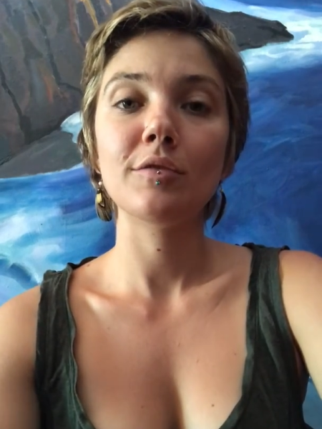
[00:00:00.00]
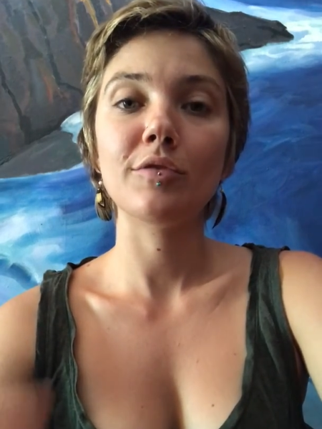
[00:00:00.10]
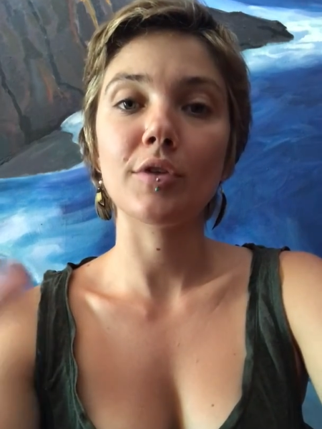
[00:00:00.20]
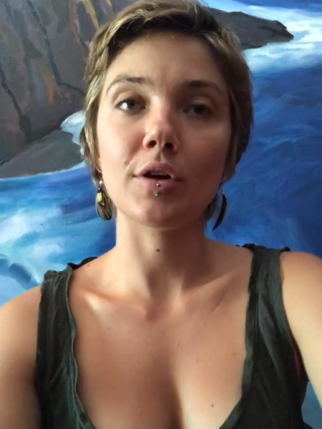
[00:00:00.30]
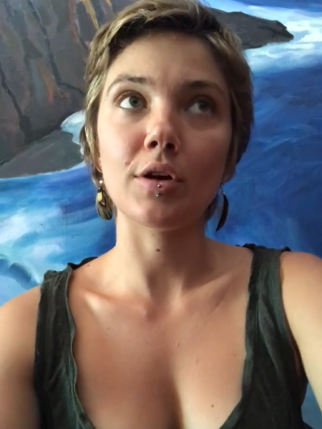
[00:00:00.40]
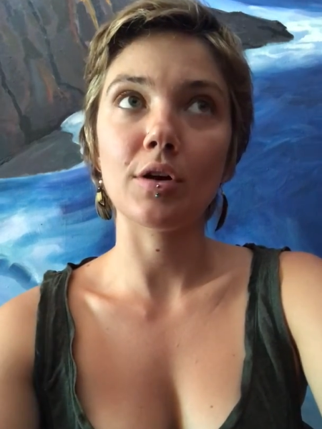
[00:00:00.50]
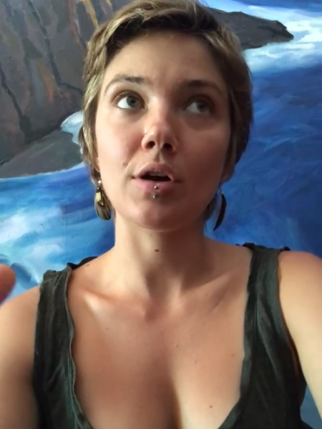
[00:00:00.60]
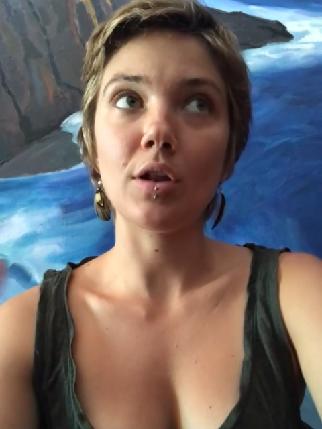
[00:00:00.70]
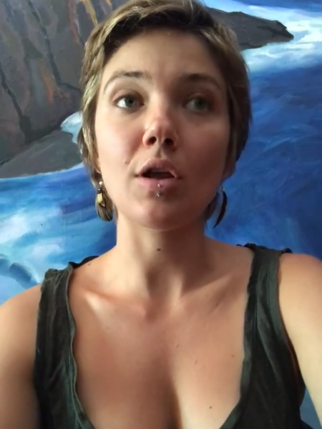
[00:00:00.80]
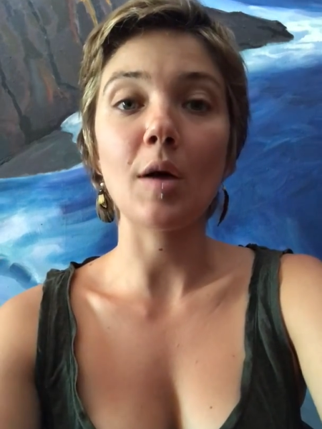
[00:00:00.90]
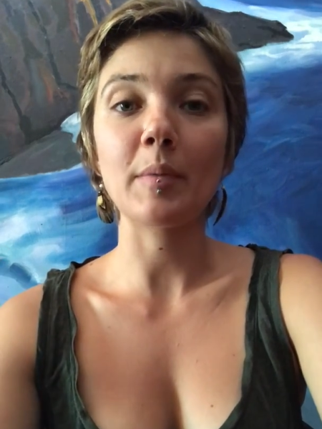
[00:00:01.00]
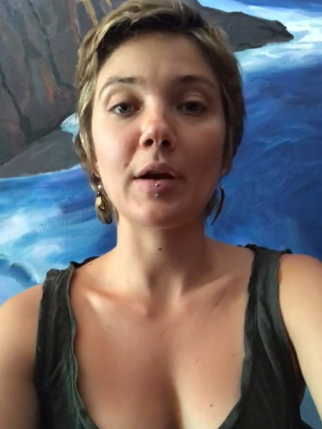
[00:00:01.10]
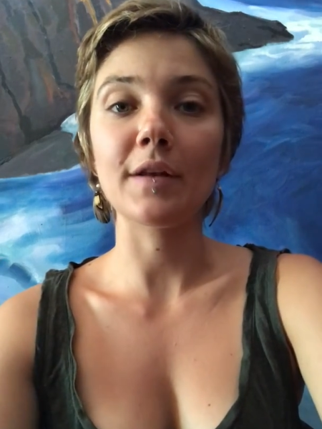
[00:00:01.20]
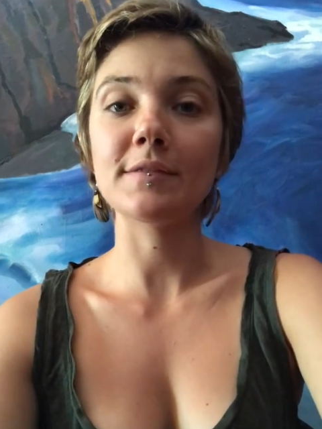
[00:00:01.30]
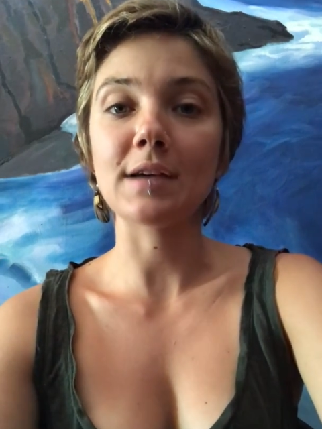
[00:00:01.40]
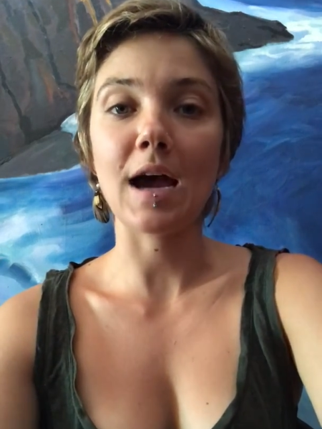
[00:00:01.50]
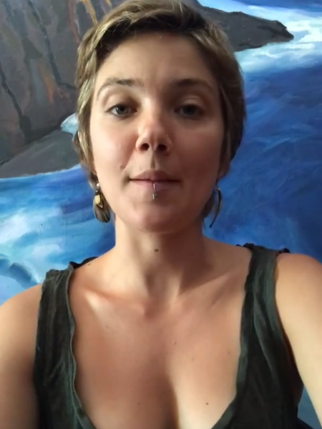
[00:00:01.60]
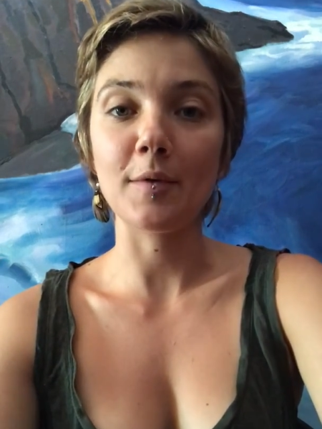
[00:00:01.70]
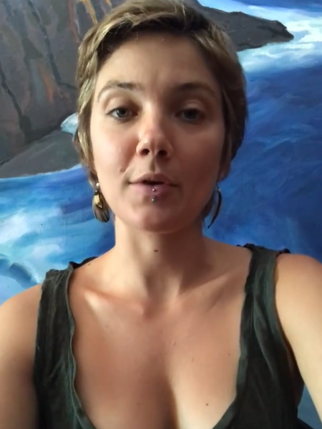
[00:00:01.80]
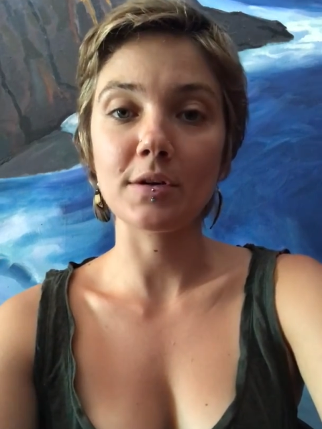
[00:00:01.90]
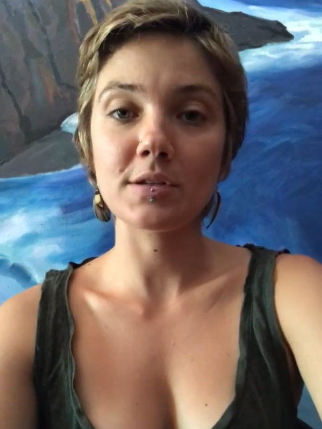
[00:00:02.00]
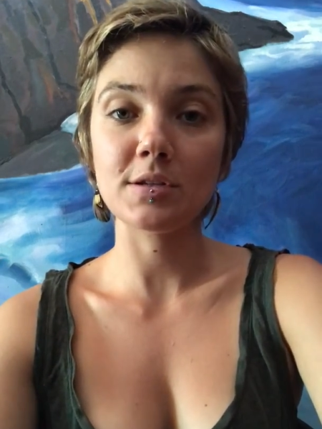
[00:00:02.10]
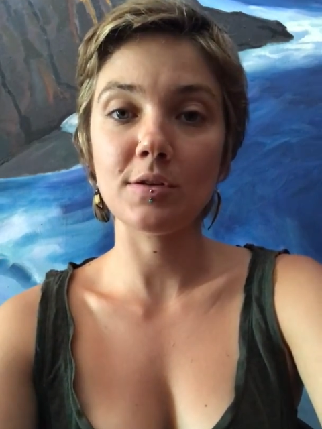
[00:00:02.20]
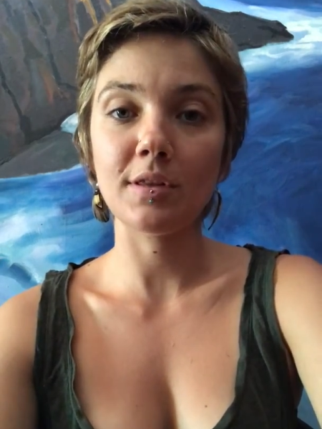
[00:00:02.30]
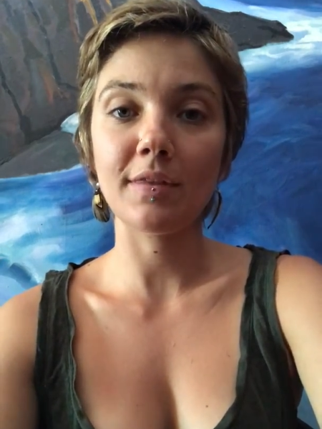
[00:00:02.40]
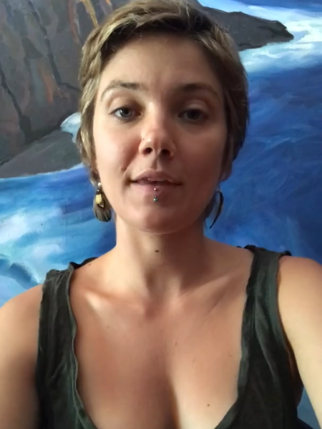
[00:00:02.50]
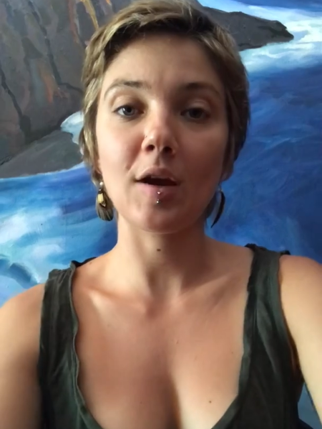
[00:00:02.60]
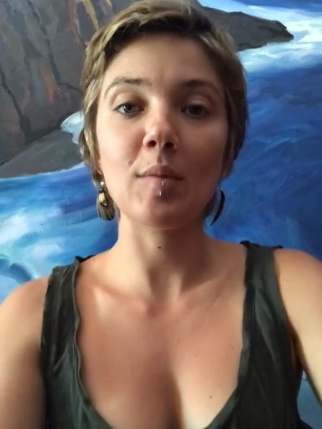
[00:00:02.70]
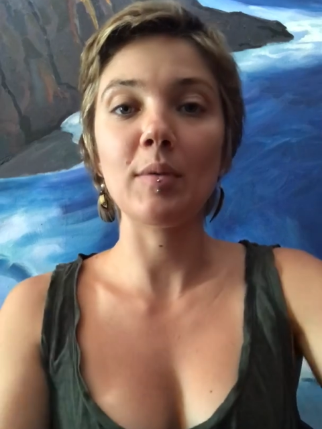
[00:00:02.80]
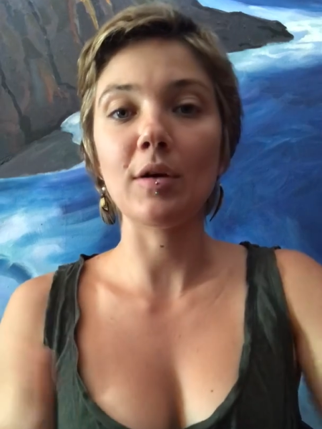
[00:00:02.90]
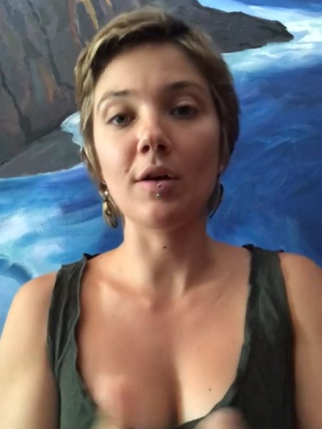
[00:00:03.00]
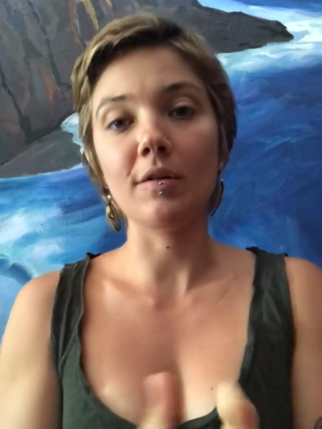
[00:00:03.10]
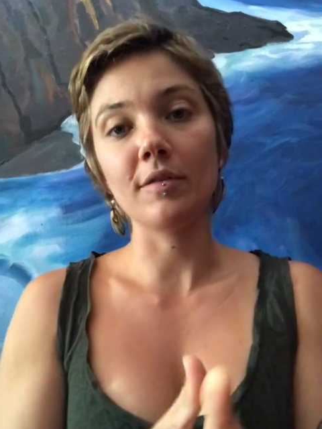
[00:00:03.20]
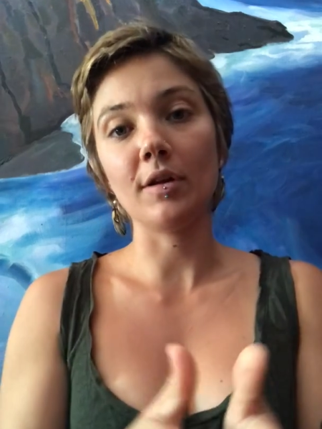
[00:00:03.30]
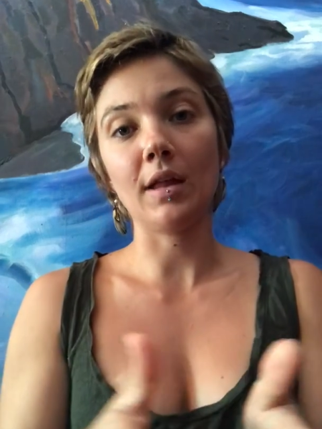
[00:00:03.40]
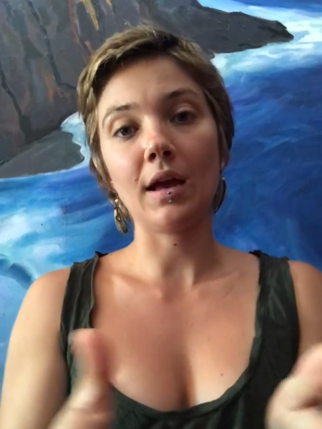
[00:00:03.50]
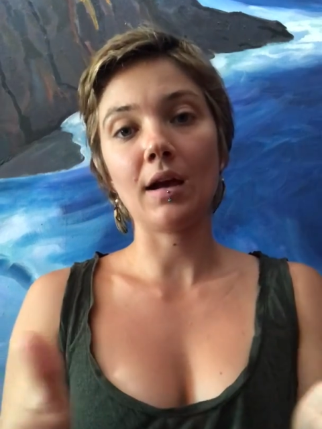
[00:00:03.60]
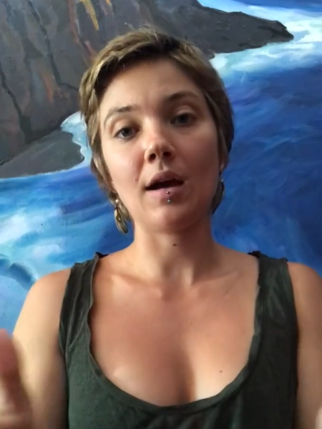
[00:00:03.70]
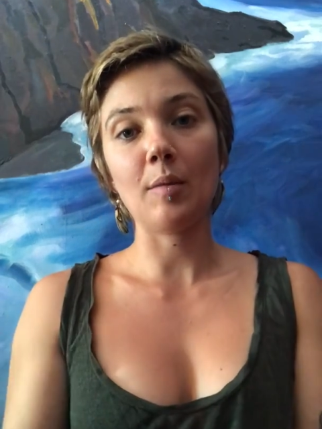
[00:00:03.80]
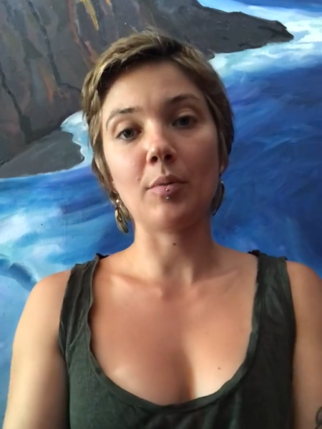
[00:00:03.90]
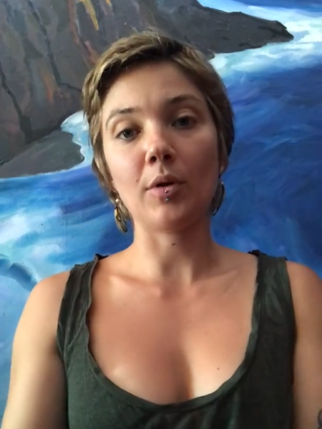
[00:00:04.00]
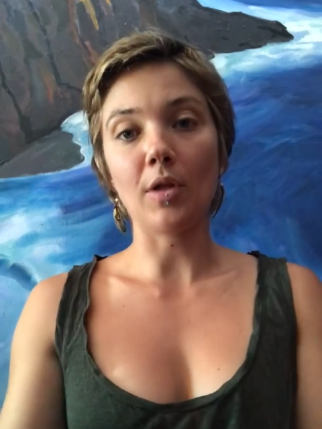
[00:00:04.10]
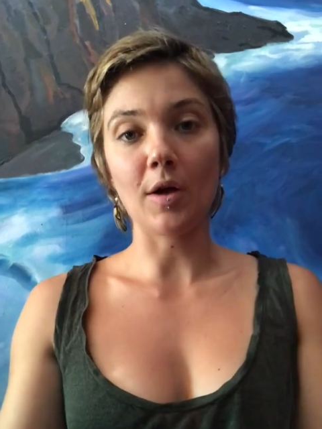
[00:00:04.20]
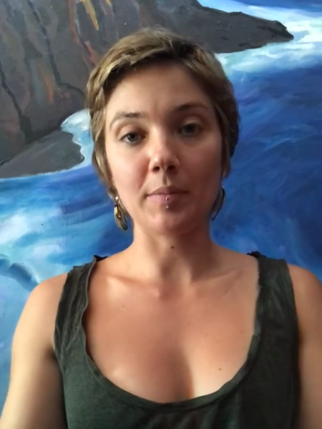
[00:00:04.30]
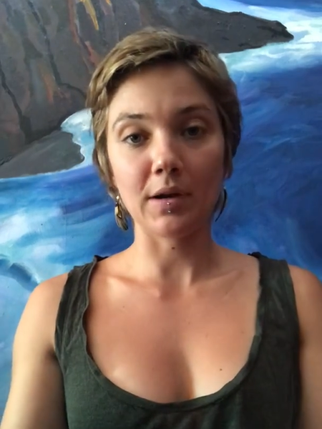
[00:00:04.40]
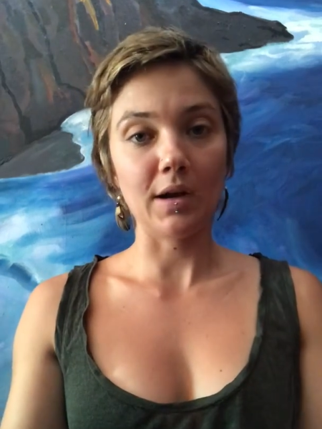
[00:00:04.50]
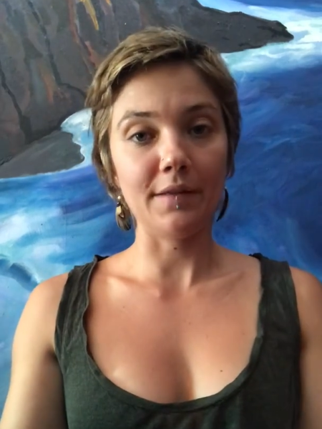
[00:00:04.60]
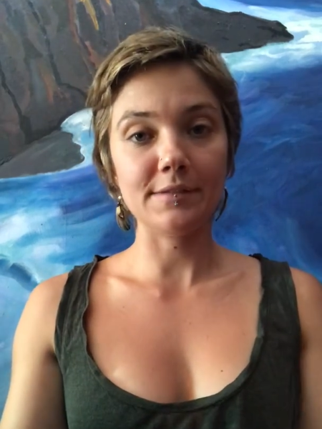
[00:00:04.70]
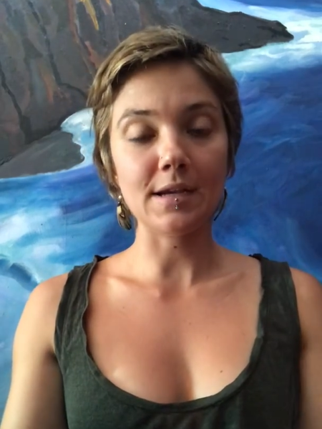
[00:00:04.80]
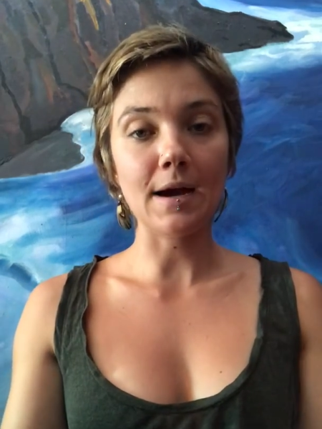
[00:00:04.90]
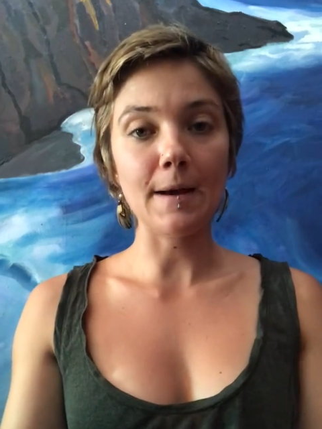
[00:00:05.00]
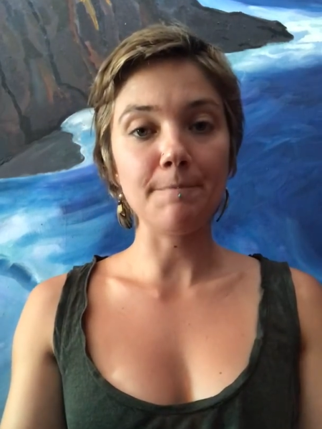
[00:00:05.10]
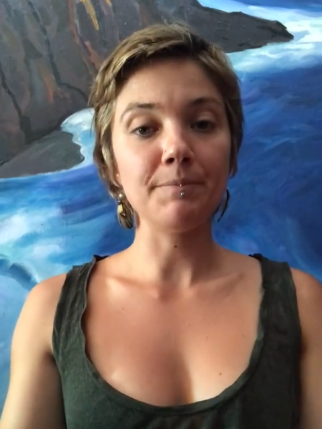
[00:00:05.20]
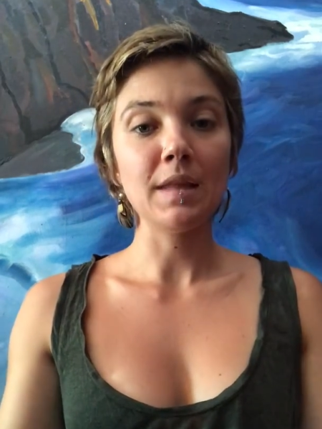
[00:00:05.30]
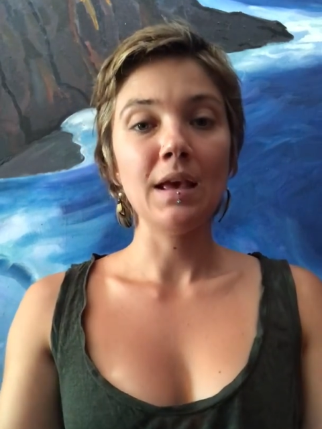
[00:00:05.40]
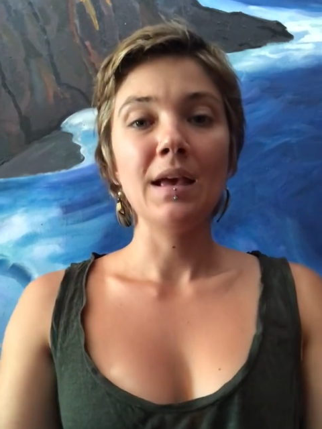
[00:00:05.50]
for a long period of time in order to do the therapy over like a prolonged period of time.